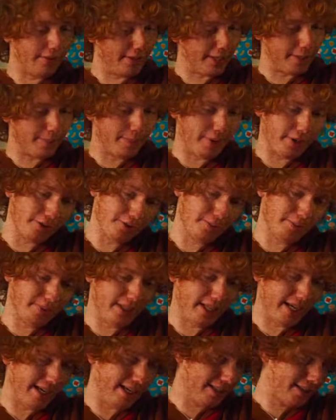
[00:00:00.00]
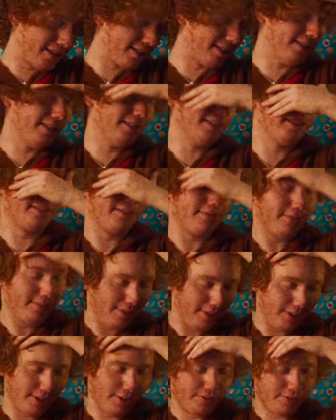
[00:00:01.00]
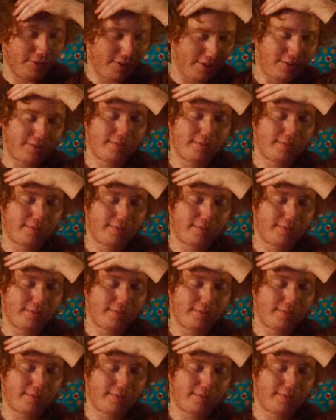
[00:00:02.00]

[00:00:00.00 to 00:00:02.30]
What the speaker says: like Barrel Blast and those